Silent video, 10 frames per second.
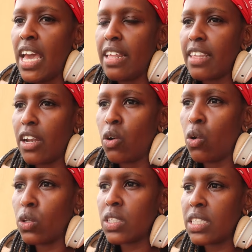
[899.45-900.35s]
And that
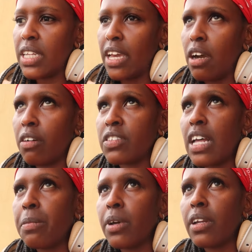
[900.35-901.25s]
whole steak of
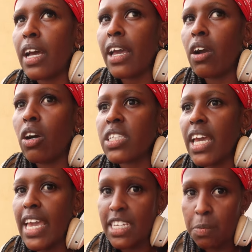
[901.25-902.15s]
salmon, I got
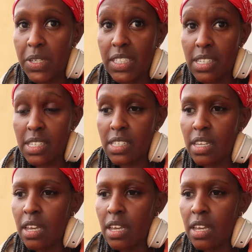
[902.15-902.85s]
8 pieces,